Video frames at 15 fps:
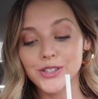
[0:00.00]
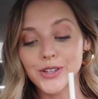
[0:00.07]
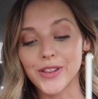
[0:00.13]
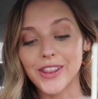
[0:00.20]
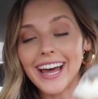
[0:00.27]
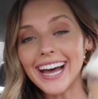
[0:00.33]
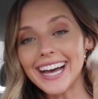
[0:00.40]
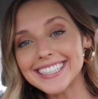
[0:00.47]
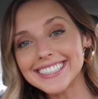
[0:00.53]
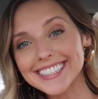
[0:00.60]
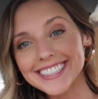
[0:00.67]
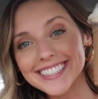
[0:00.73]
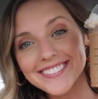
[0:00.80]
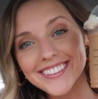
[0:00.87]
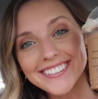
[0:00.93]
So that
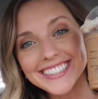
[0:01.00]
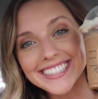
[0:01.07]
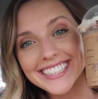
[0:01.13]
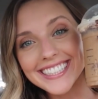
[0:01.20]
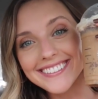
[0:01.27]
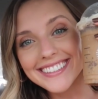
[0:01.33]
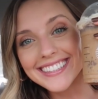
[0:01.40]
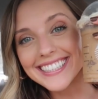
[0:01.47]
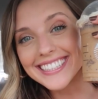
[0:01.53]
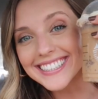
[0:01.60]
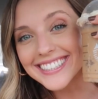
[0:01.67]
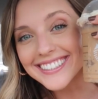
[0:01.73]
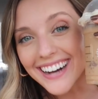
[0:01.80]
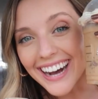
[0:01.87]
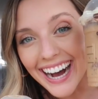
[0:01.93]
is what we did with
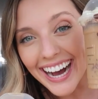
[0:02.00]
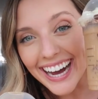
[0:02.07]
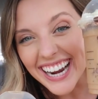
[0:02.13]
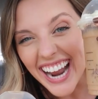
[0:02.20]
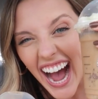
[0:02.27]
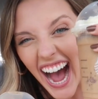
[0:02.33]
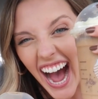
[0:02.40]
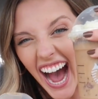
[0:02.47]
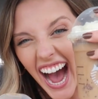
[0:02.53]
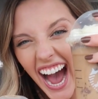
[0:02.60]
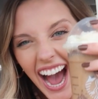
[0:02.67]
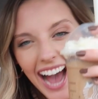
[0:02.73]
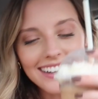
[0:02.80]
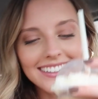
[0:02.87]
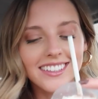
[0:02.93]
this one.
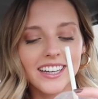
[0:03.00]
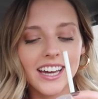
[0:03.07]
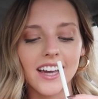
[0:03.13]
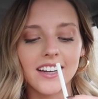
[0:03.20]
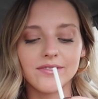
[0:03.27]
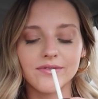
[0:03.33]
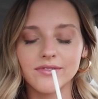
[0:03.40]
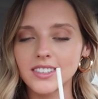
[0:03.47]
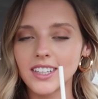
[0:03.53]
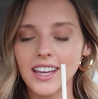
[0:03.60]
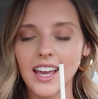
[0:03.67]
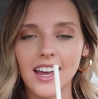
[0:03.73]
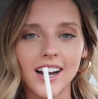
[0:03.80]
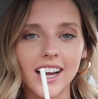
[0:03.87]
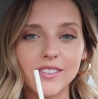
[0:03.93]
Ah! Okay,
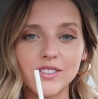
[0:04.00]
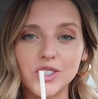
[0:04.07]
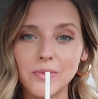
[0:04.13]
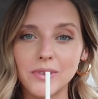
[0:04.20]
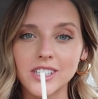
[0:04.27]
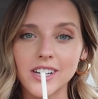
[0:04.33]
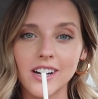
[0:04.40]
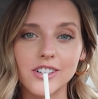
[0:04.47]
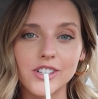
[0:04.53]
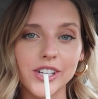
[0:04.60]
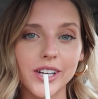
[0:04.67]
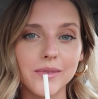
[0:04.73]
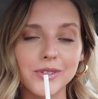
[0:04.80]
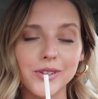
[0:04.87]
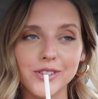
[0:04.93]
again, I have too much
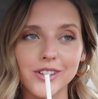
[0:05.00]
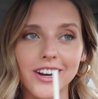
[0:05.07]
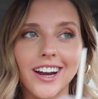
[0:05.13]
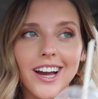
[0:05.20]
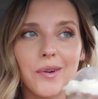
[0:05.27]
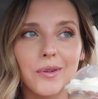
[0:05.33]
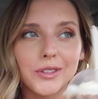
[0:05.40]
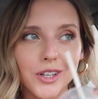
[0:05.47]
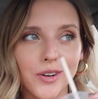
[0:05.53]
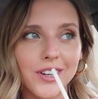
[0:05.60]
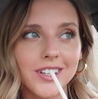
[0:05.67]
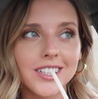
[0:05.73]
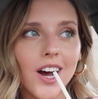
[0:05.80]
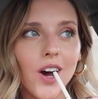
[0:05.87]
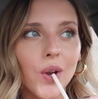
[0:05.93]
energy. I'm so sorry. I will tone
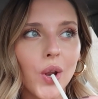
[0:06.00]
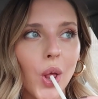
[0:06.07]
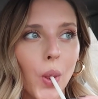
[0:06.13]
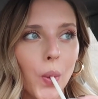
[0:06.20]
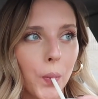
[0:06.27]
it down.